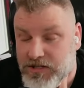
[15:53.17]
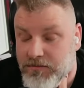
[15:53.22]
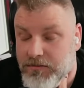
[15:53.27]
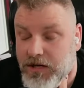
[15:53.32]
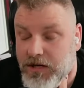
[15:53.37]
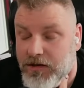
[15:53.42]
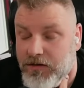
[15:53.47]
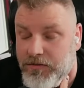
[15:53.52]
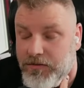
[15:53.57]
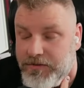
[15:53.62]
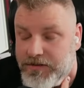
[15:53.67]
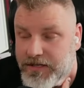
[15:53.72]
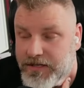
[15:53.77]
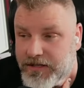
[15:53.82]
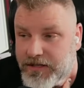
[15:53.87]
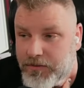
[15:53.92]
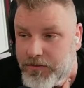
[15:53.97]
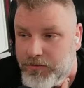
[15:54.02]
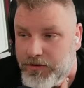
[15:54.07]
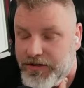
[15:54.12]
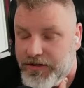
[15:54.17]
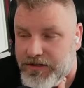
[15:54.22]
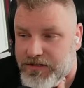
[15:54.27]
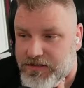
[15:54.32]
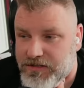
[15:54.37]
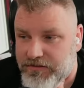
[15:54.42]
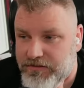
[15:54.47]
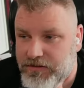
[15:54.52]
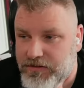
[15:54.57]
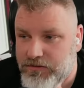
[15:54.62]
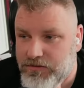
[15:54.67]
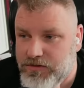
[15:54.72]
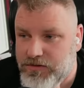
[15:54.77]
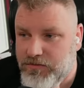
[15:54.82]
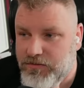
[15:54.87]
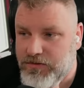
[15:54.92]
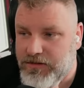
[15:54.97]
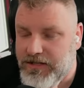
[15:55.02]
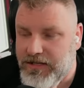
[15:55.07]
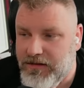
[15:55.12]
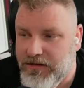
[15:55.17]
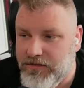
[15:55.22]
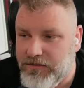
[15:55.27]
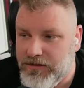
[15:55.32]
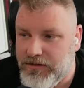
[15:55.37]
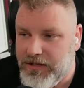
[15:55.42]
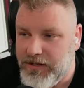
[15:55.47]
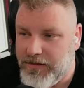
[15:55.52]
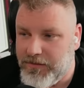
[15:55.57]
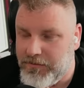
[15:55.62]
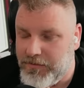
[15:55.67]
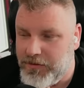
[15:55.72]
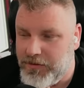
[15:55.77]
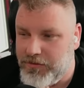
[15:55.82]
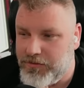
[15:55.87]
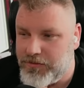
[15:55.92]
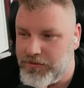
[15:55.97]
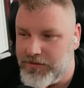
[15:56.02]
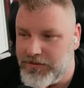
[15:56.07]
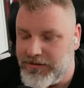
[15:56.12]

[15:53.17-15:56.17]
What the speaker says: I'm not going to be taking a break because I have to do something with Claret Blue